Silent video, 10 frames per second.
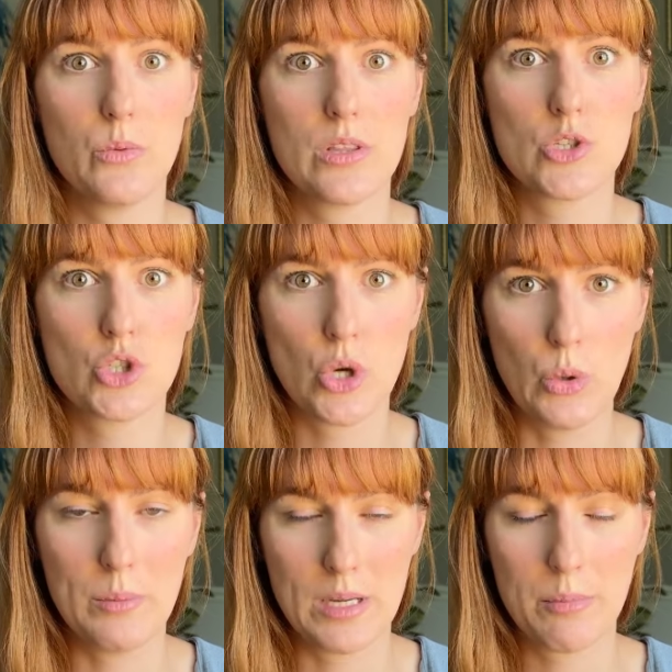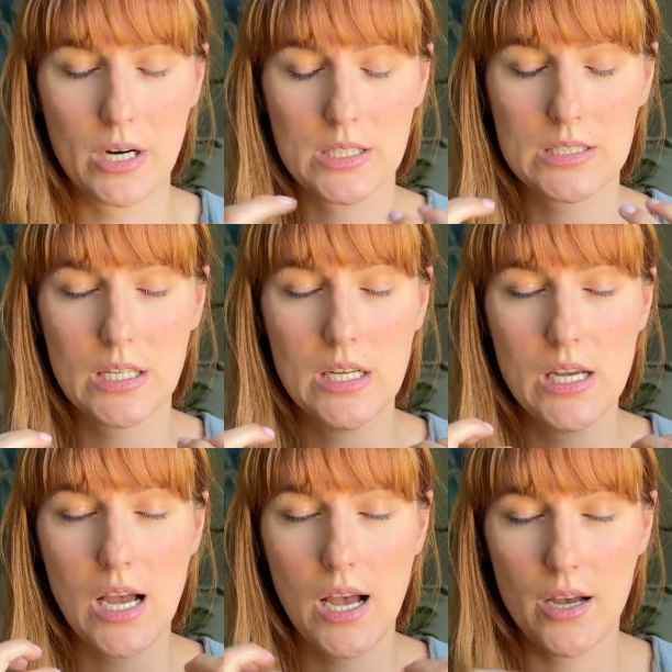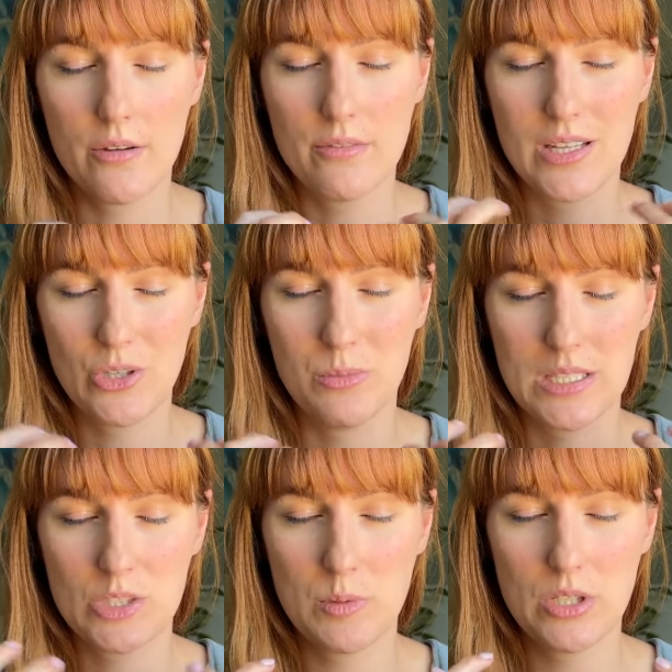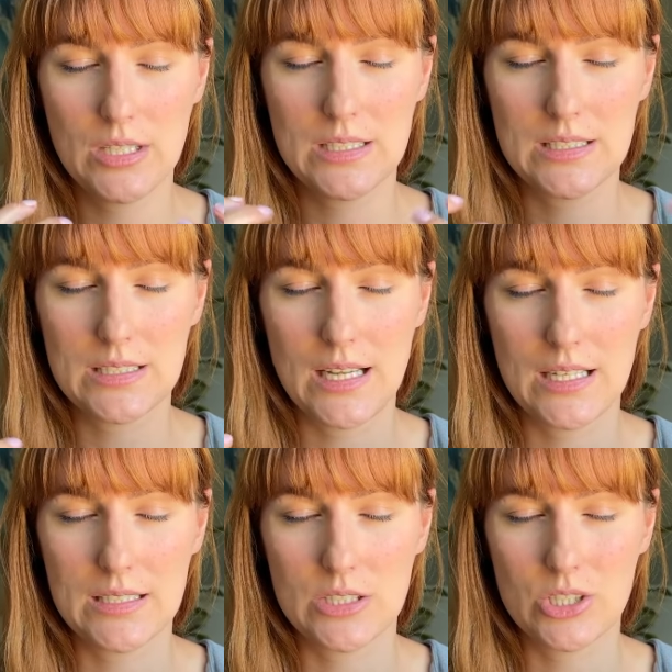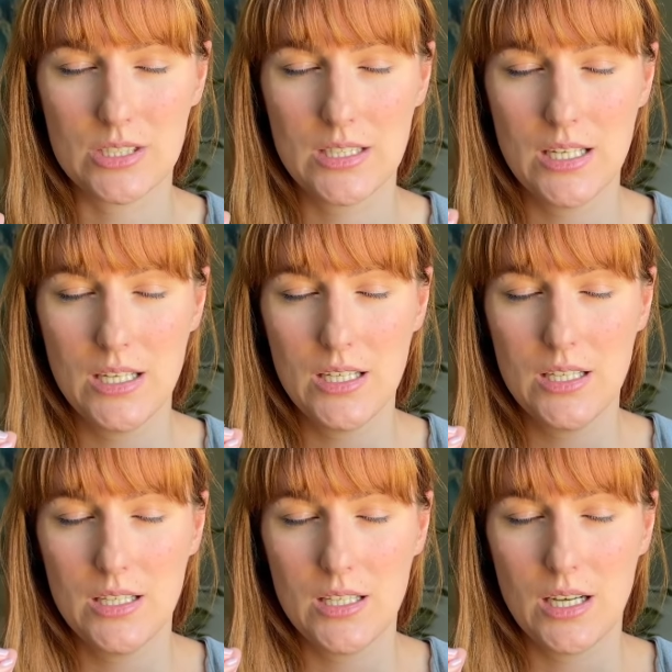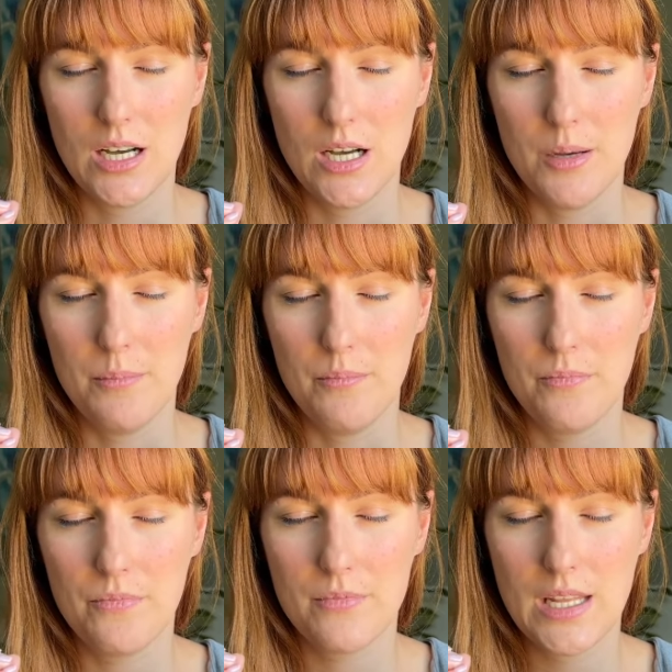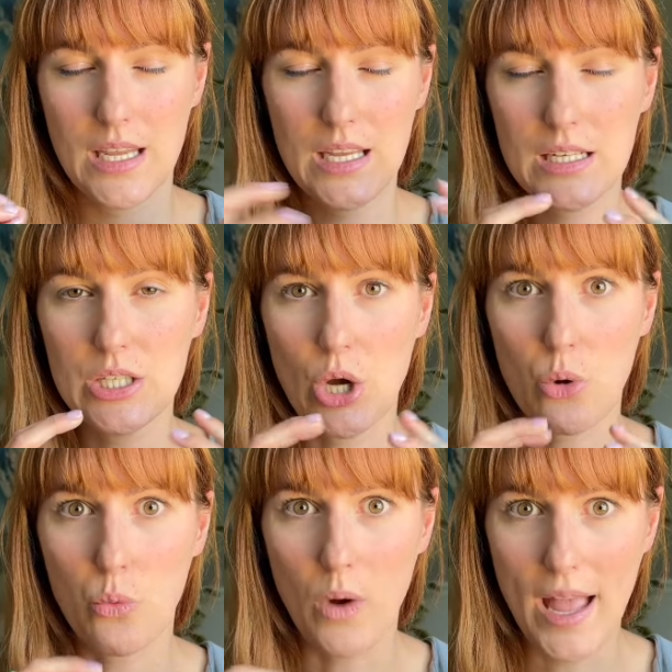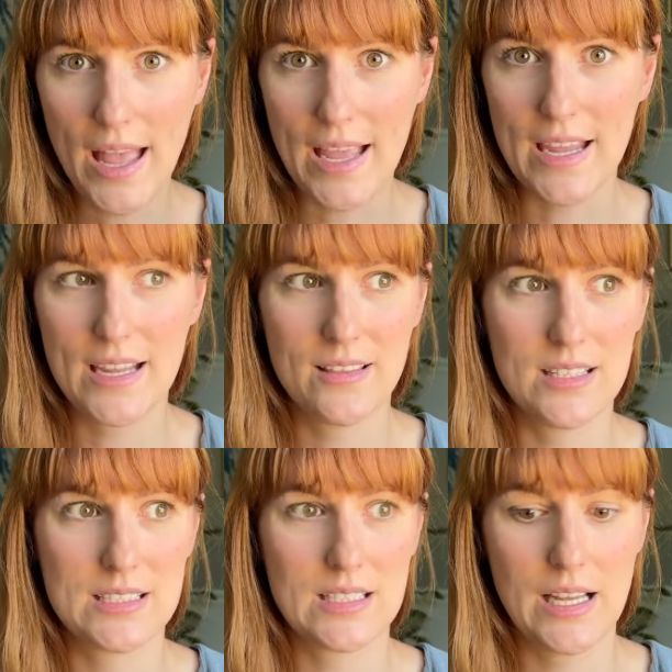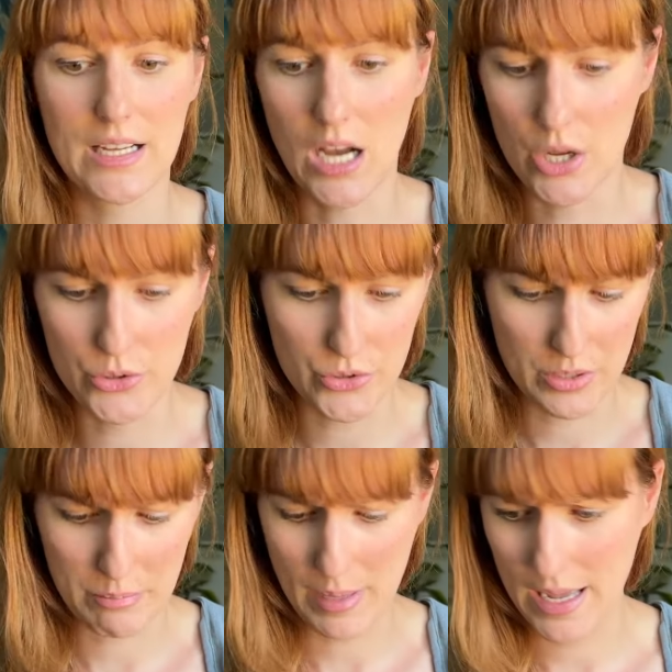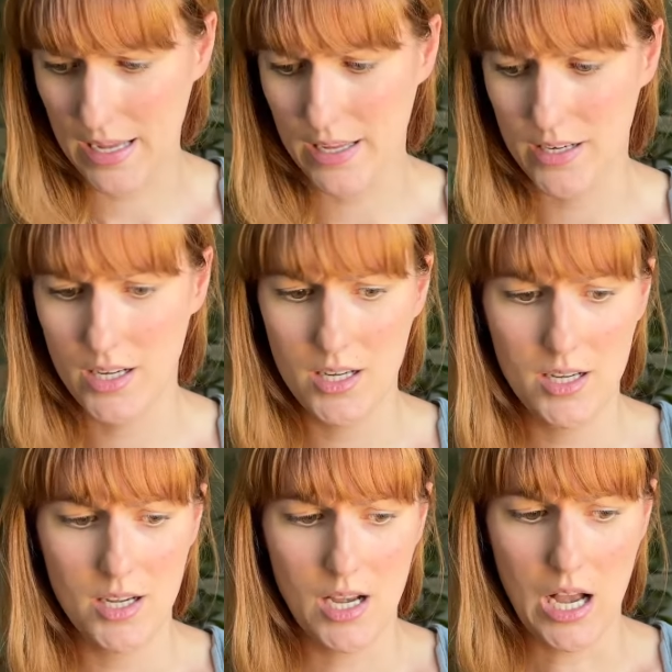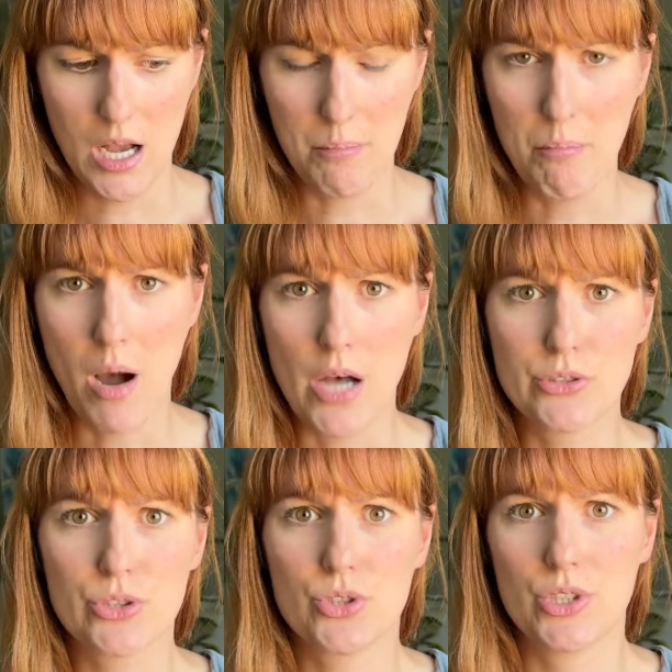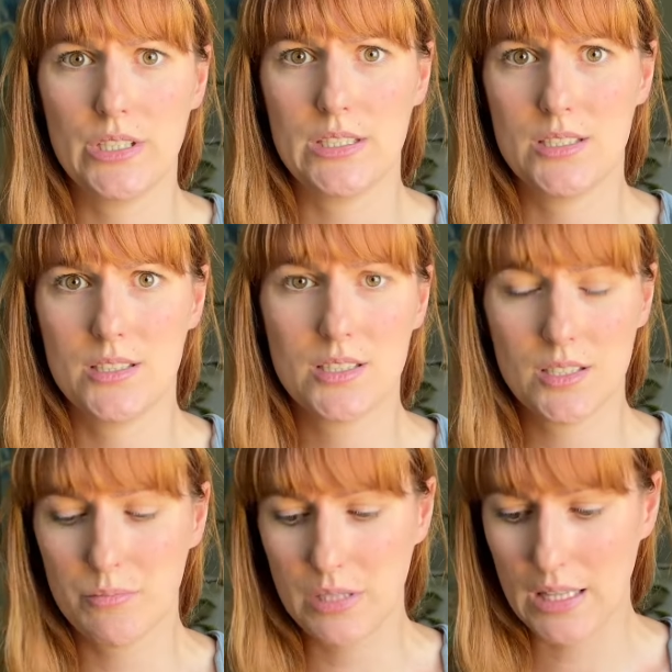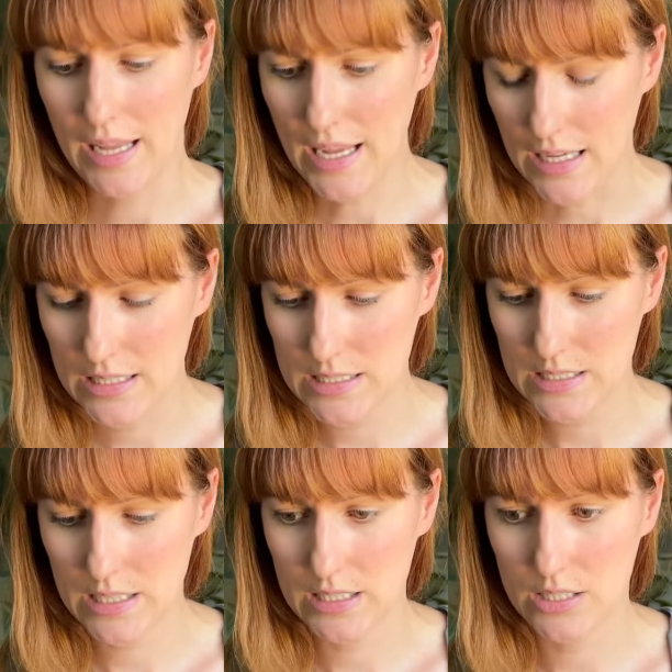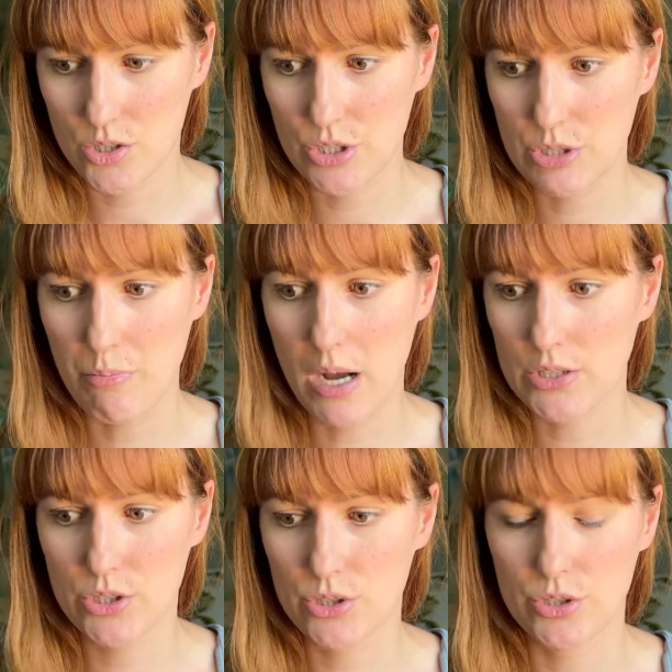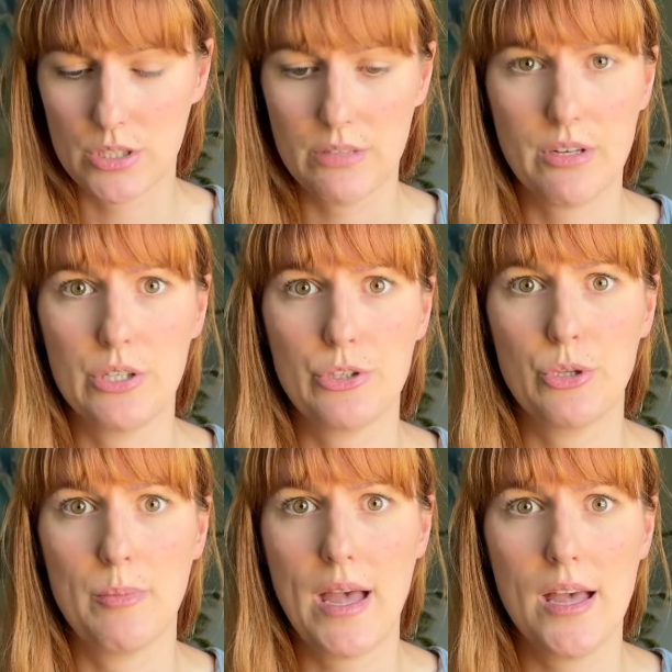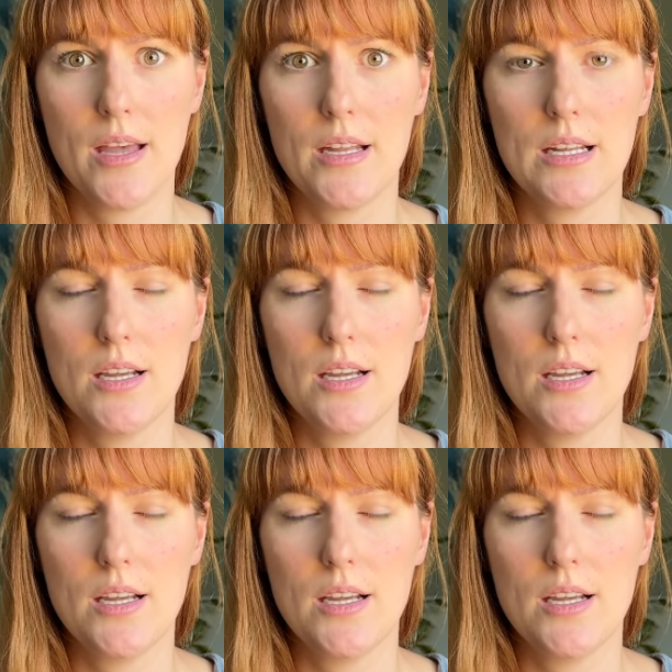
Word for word: with so many parts of the human experience that is just um, hidden away in this like under the bed uh, monstrous place that there's just monsters live under the bed.